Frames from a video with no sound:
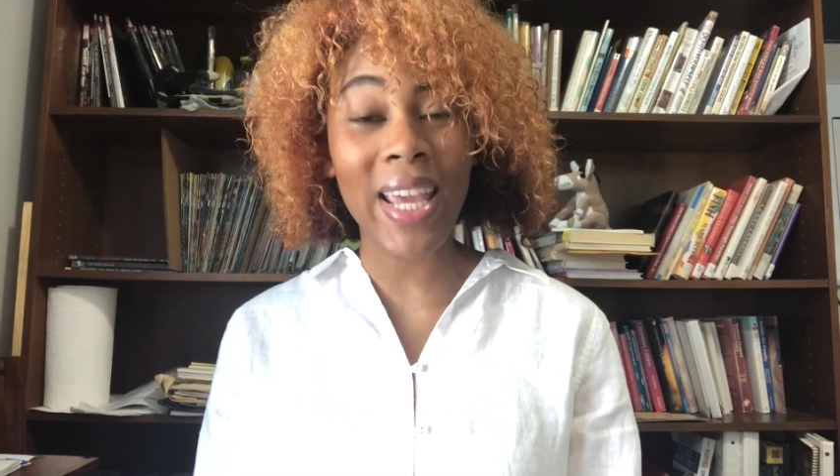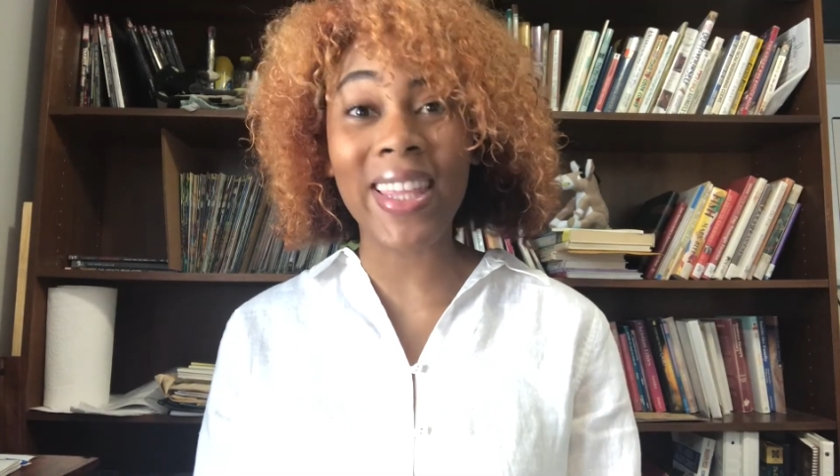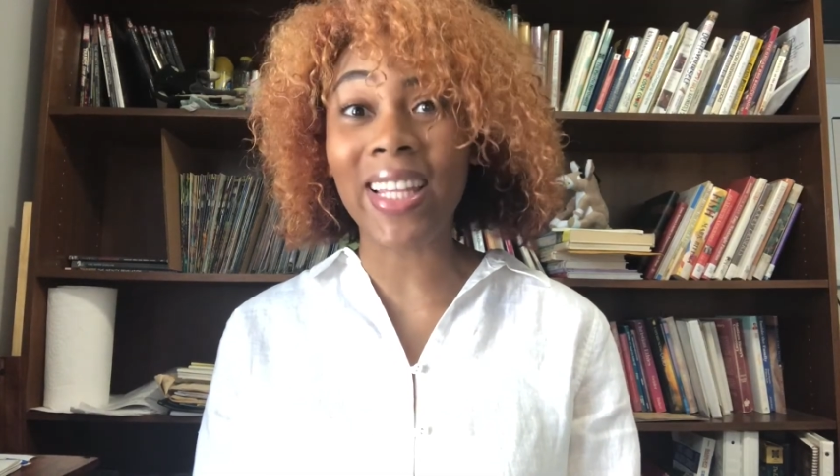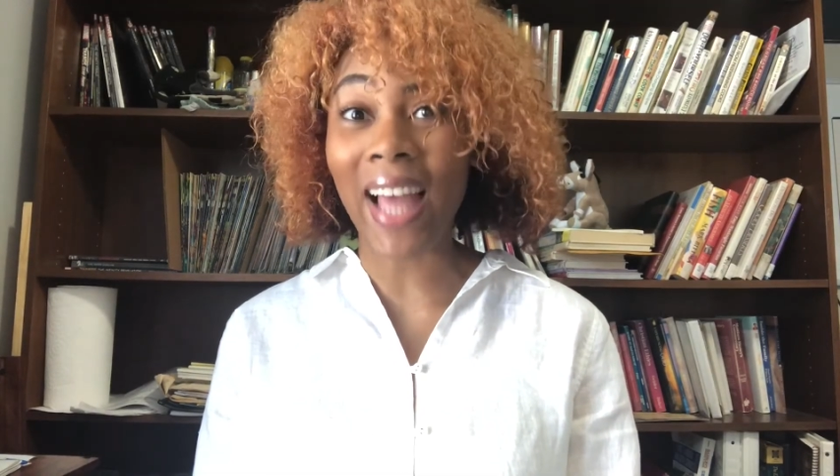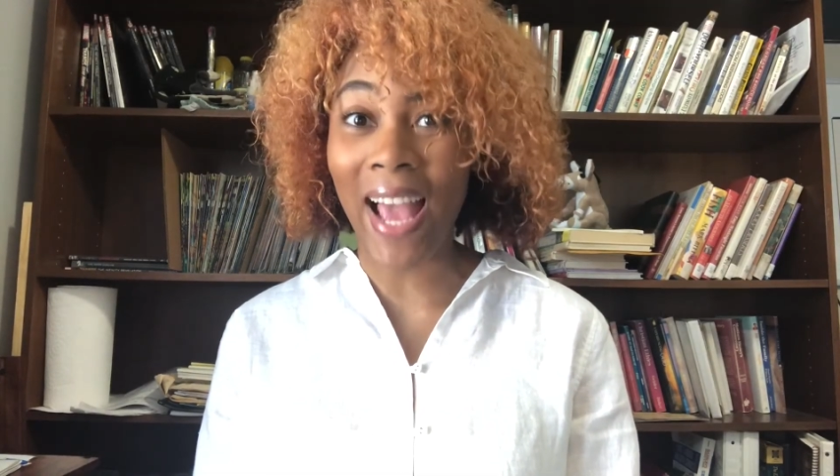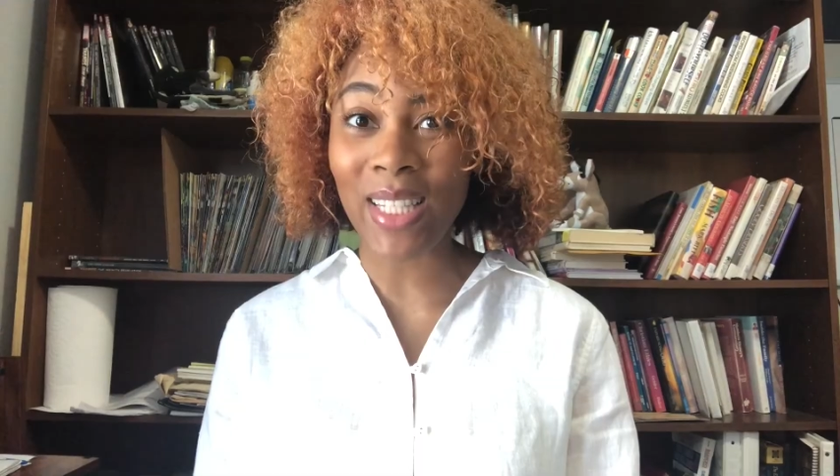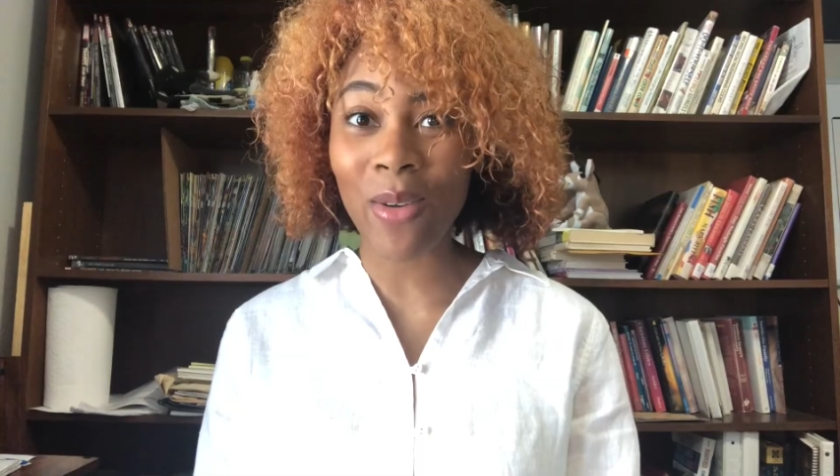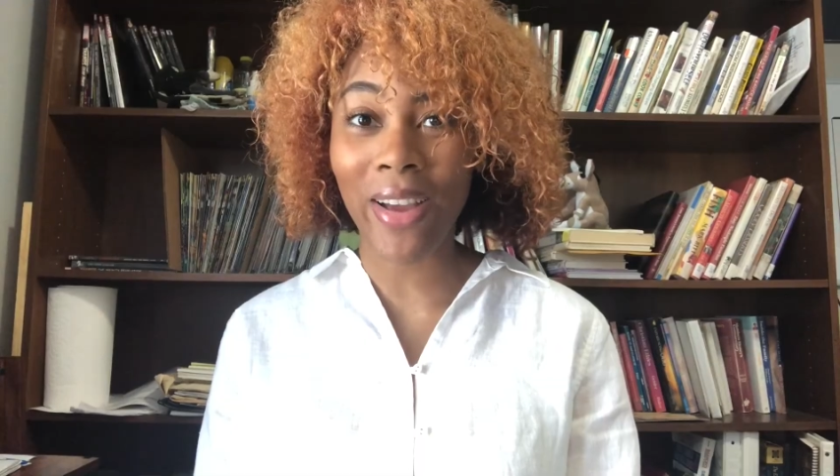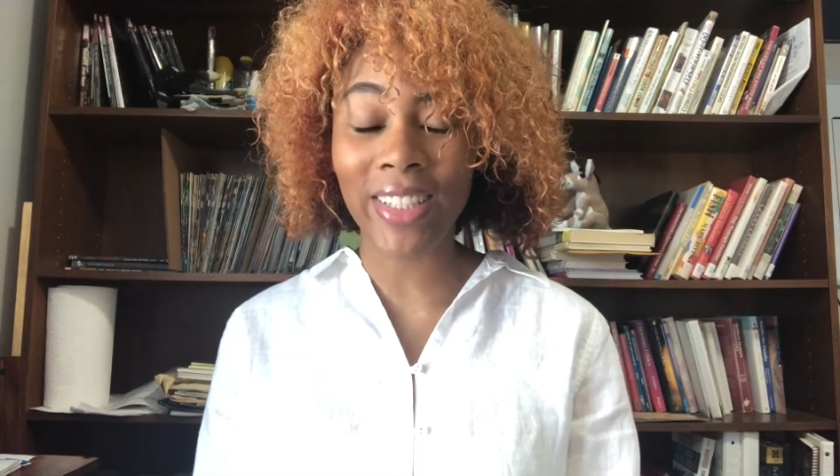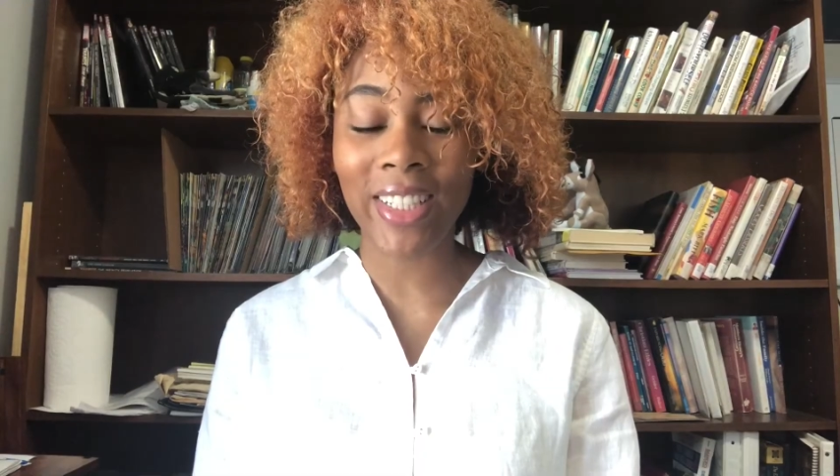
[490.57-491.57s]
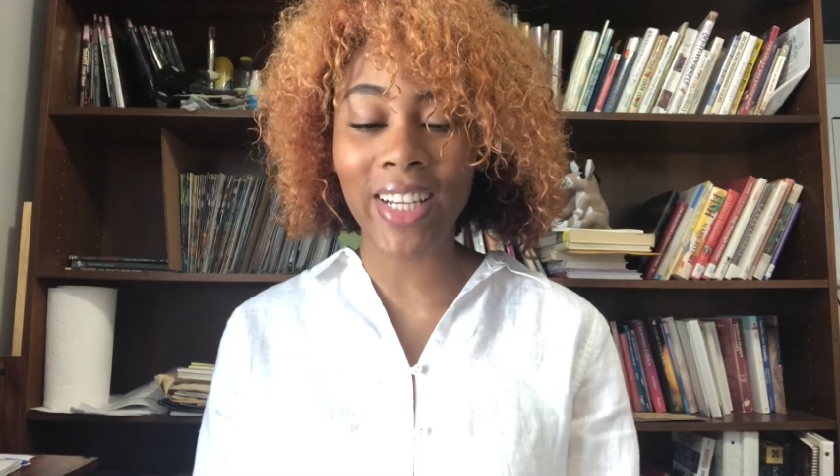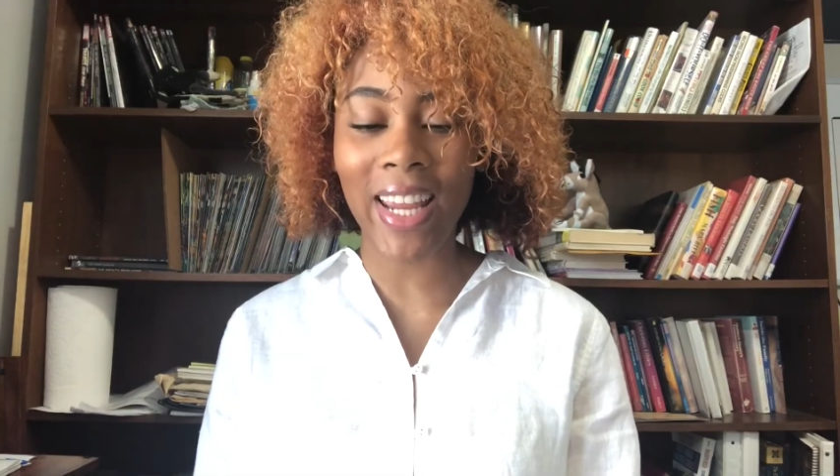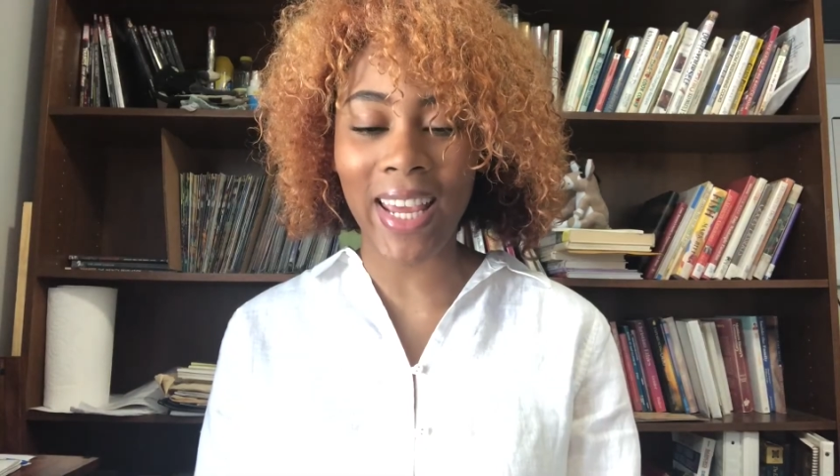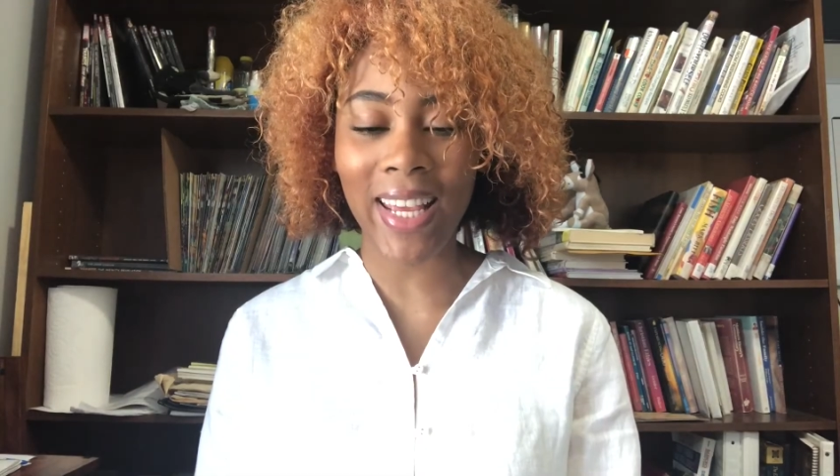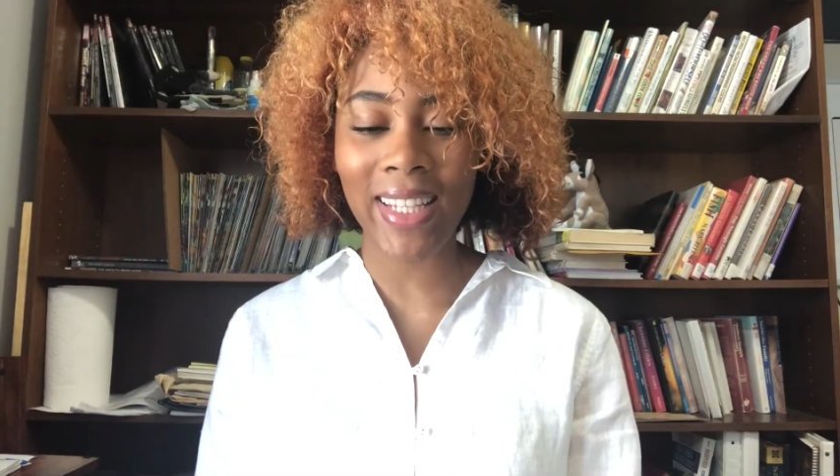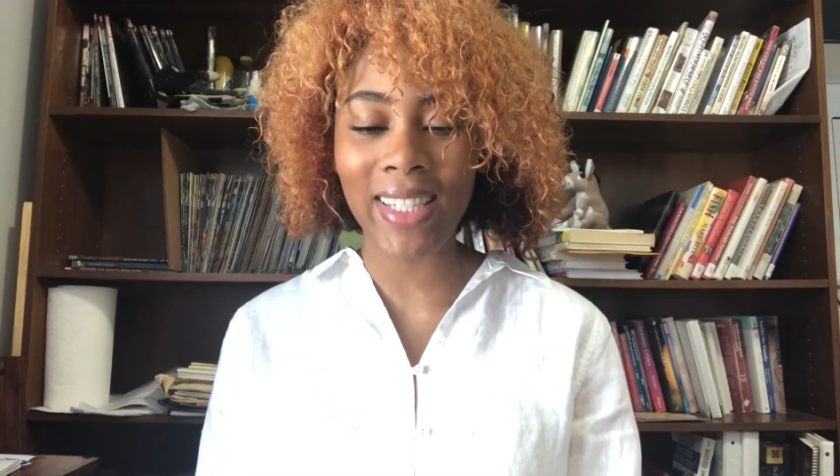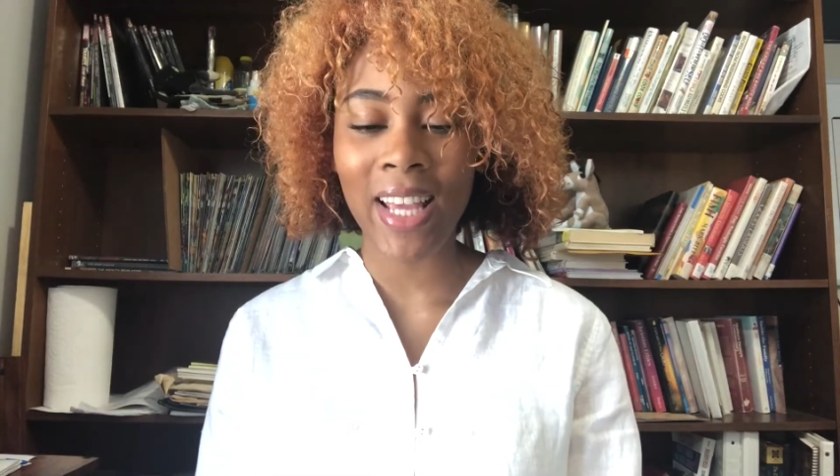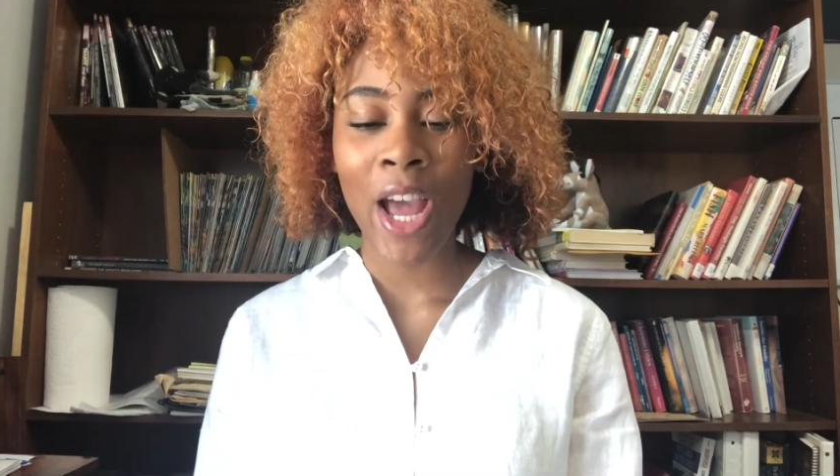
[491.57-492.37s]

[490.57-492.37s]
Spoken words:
And the last question is,